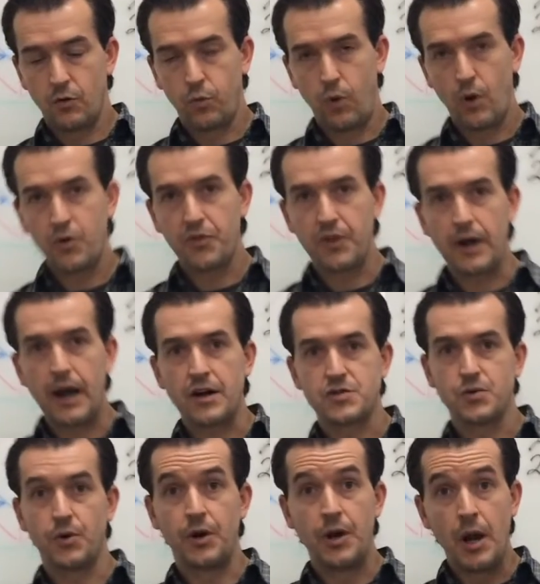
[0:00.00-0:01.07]
Growth in
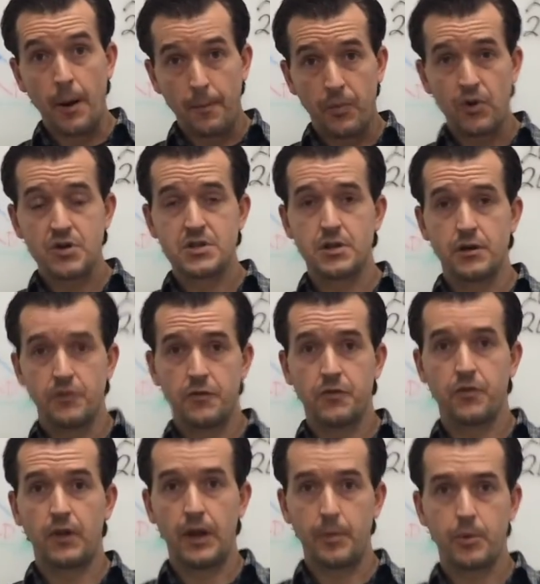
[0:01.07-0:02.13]
actual numbers of
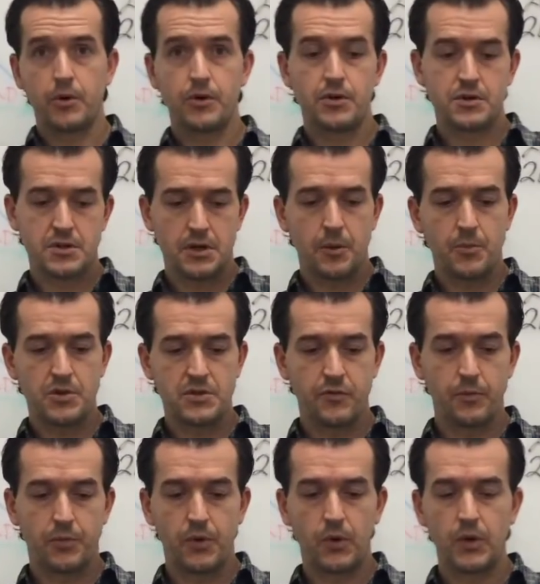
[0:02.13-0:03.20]
laborers, numbers of
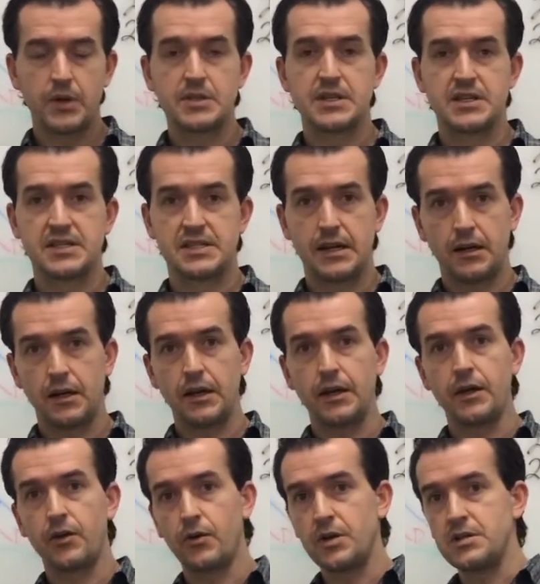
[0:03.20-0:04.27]
employees has steadily
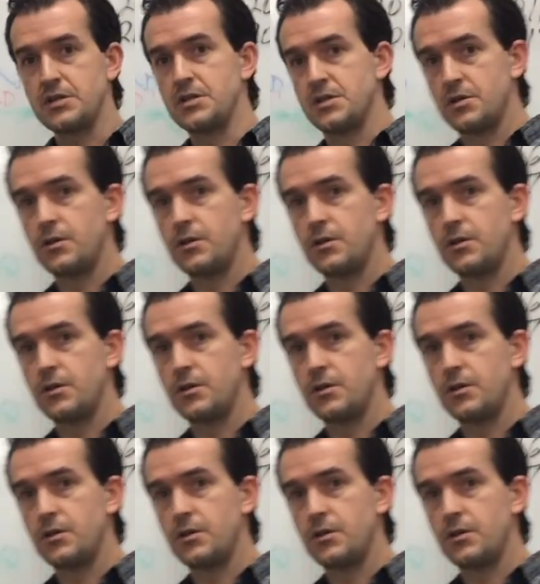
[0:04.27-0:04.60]
increased since